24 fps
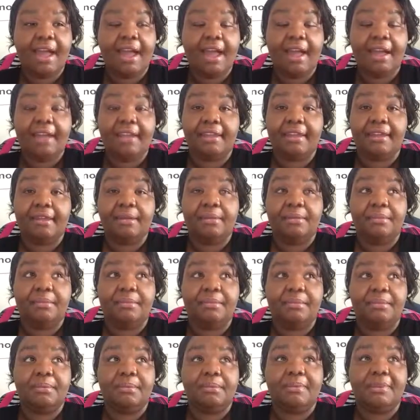I
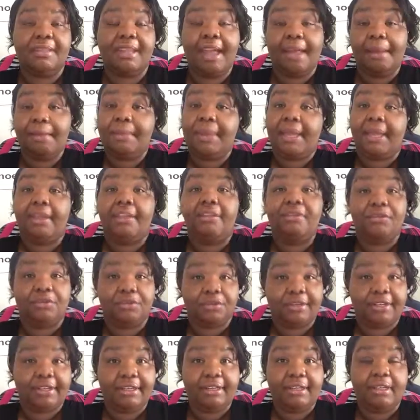am not pain
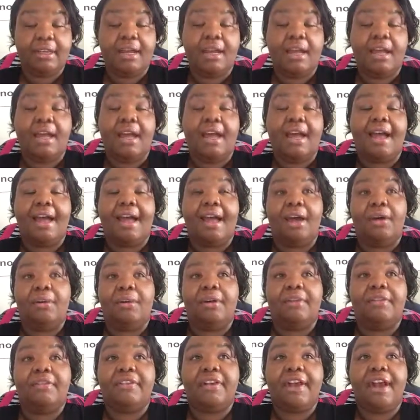free.
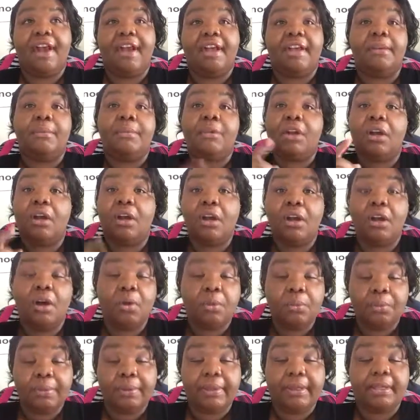However, I am
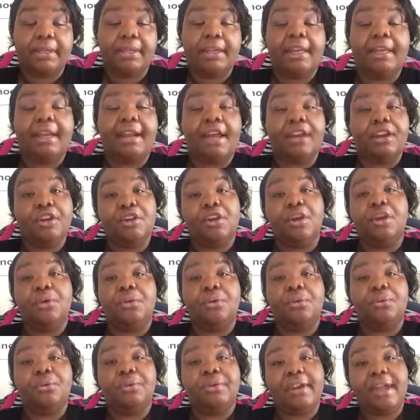coping, and I
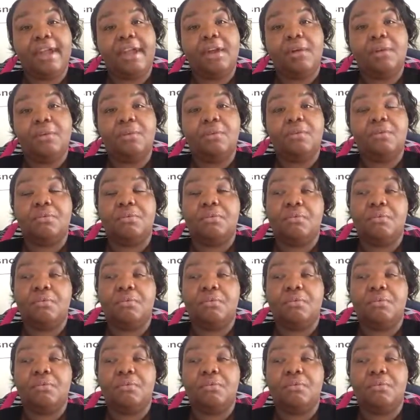know now